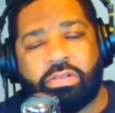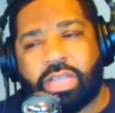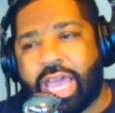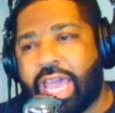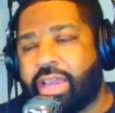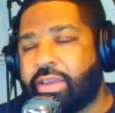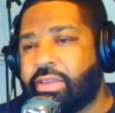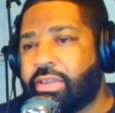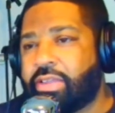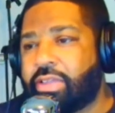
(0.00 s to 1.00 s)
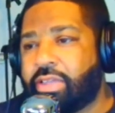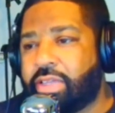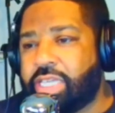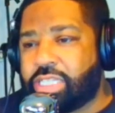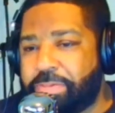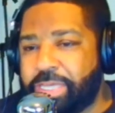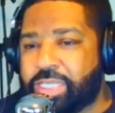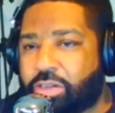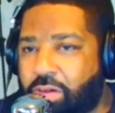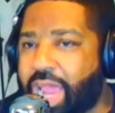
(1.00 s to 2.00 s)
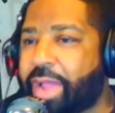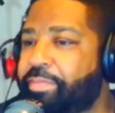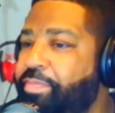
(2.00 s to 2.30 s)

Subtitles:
that he's a piece of crap.